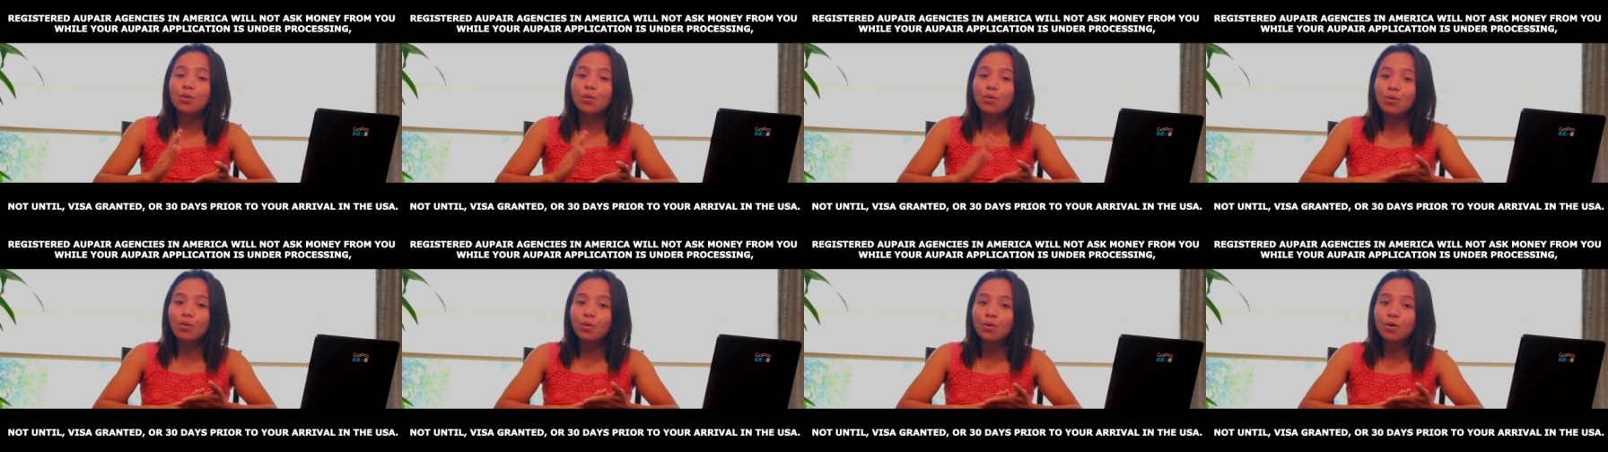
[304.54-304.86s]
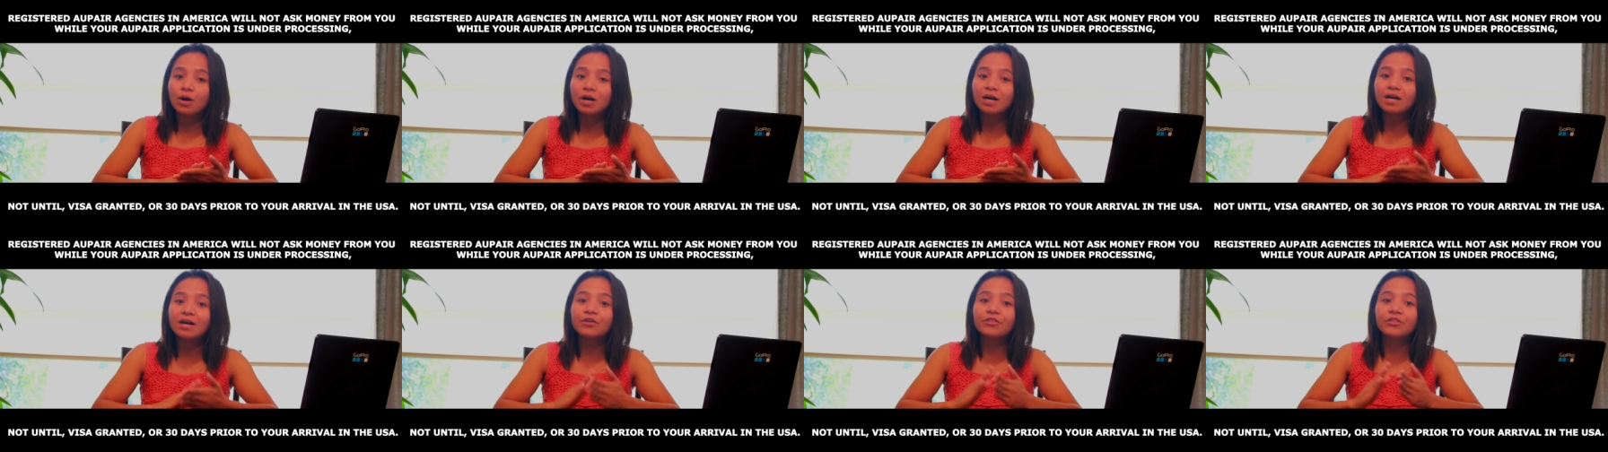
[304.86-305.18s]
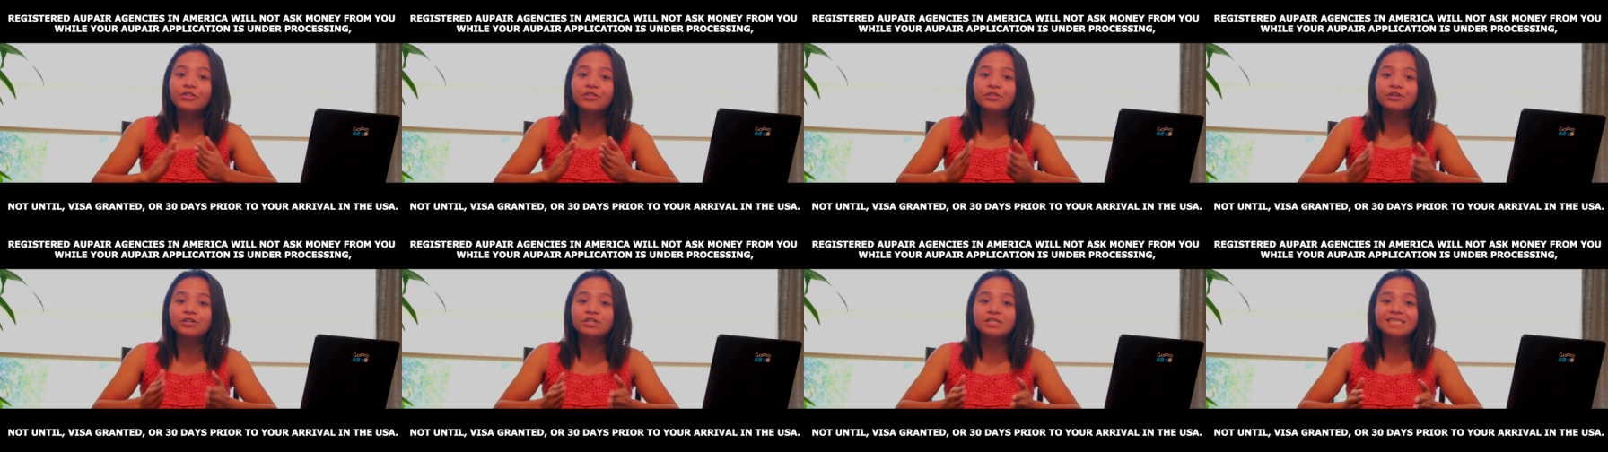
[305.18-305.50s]
or
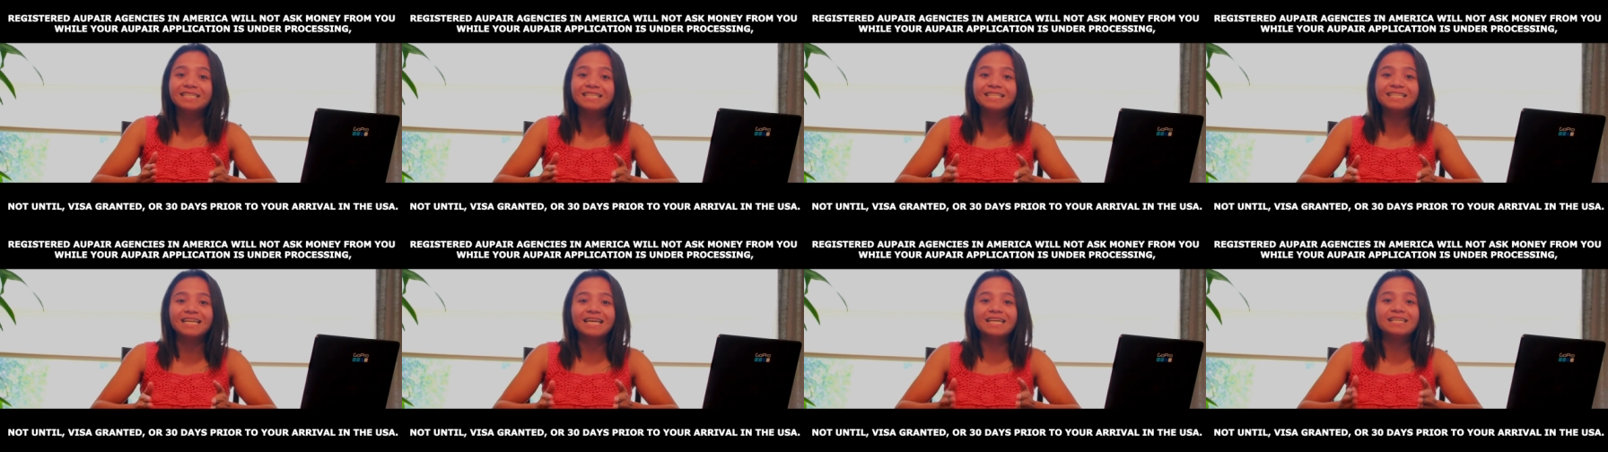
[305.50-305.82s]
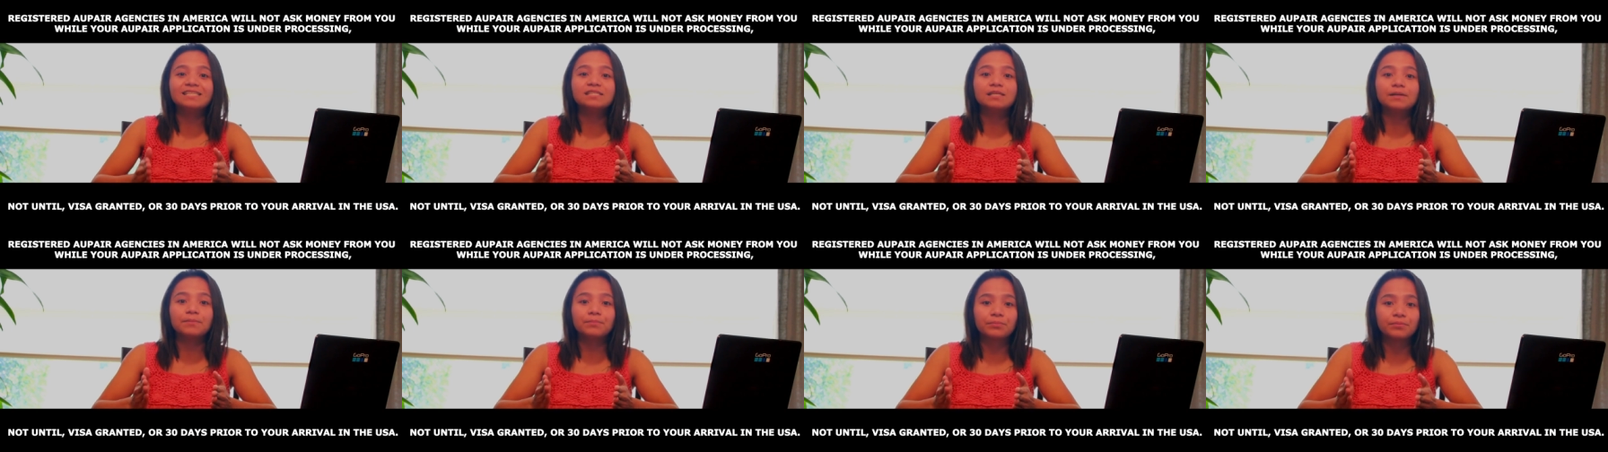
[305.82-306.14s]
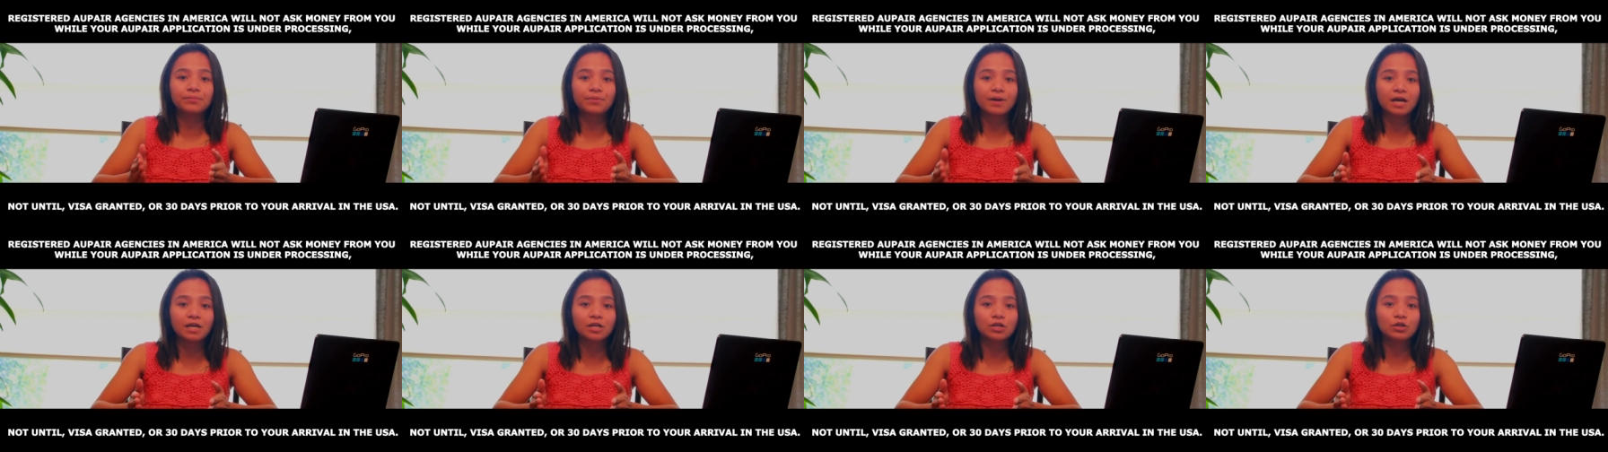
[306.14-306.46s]
30 days
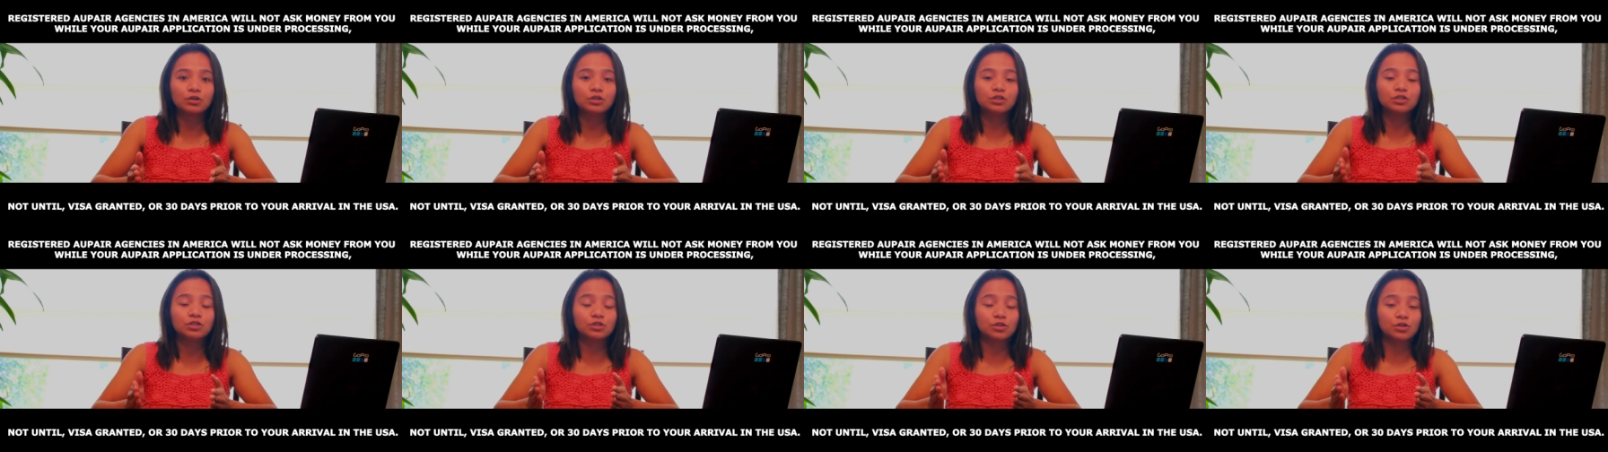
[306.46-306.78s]
prior